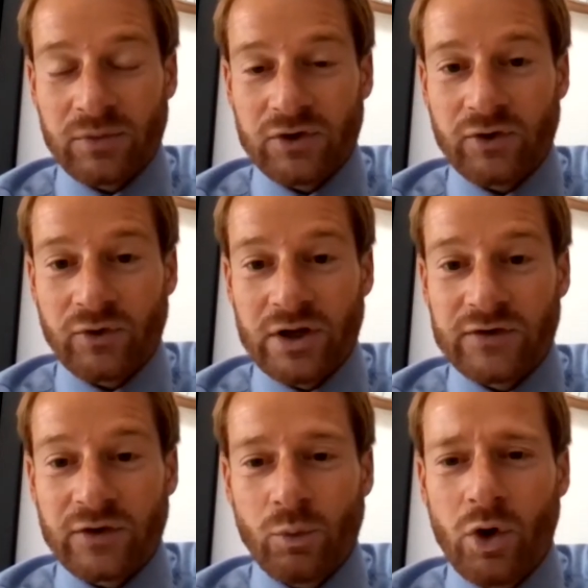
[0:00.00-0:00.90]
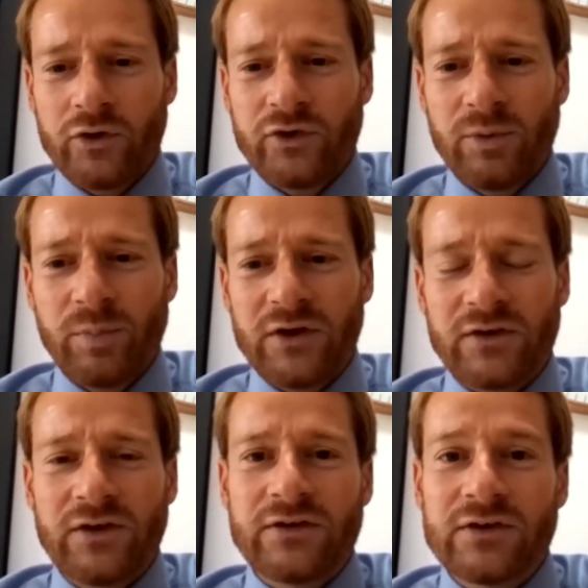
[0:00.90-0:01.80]
Teresa, what should
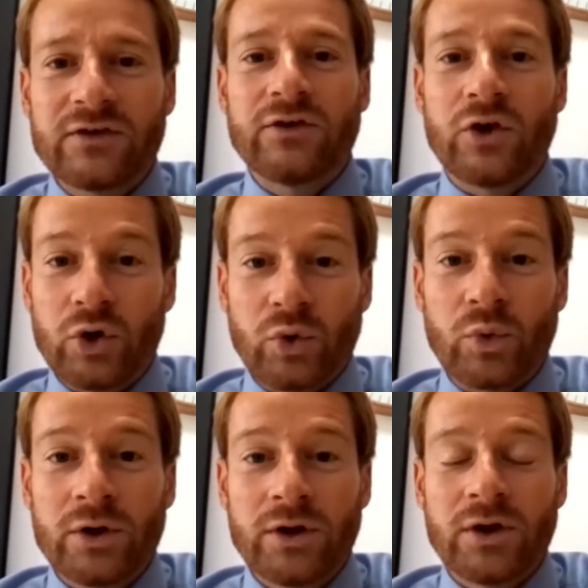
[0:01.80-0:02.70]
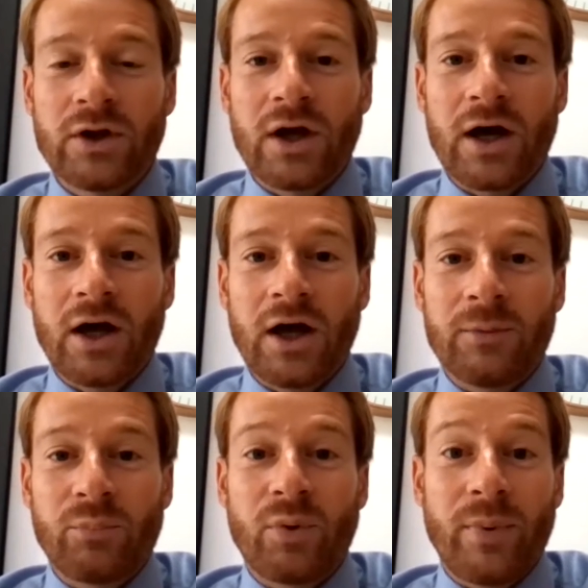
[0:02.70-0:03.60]
businesses do
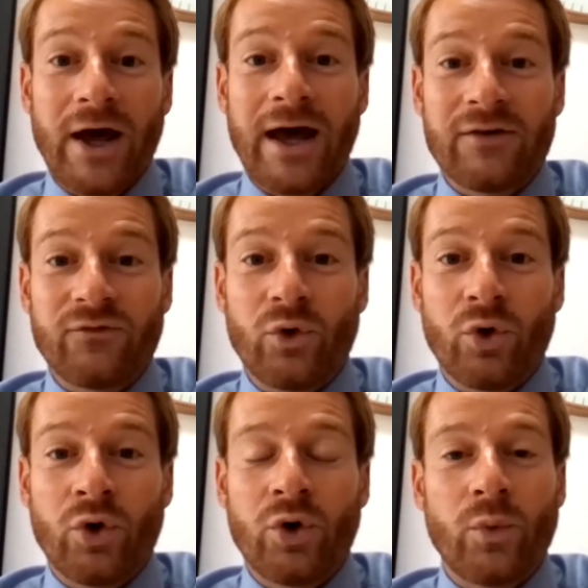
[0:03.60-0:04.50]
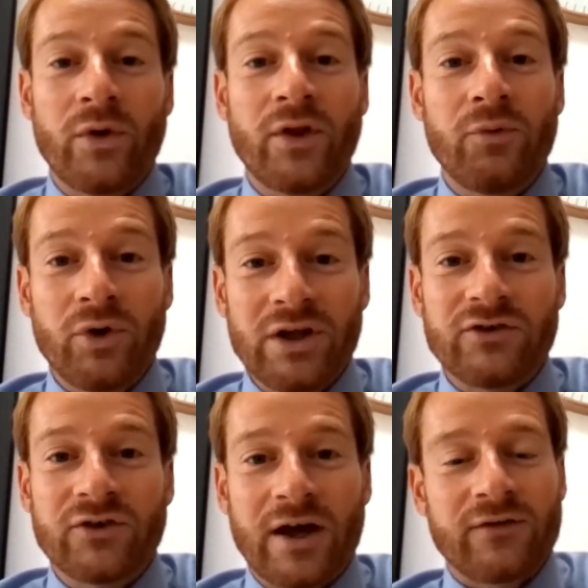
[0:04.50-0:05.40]
and prepare for when they
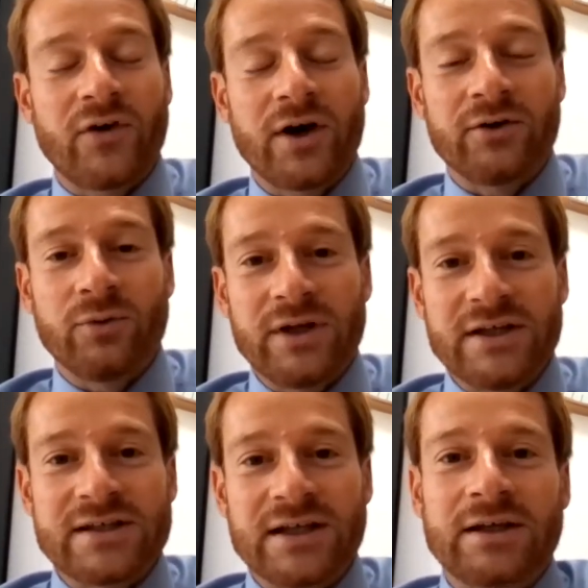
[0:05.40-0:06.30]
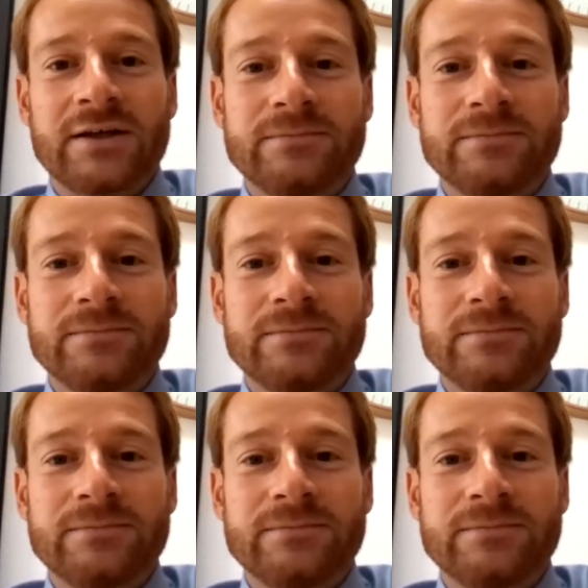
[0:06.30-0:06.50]
reach that final meeting?